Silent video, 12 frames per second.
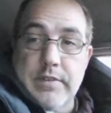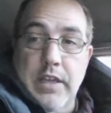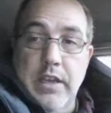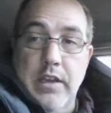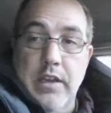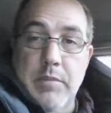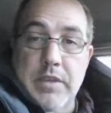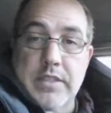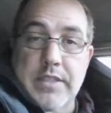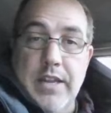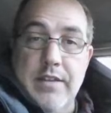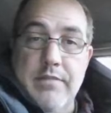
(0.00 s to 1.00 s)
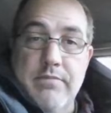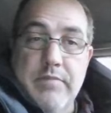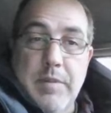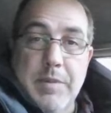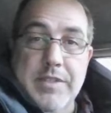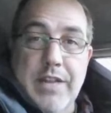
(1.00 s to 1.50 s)
I'm excited
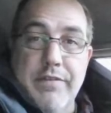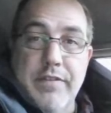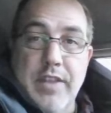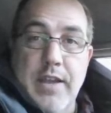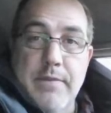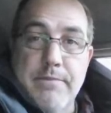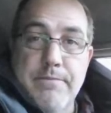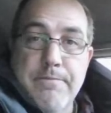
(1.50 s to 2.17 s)
for that.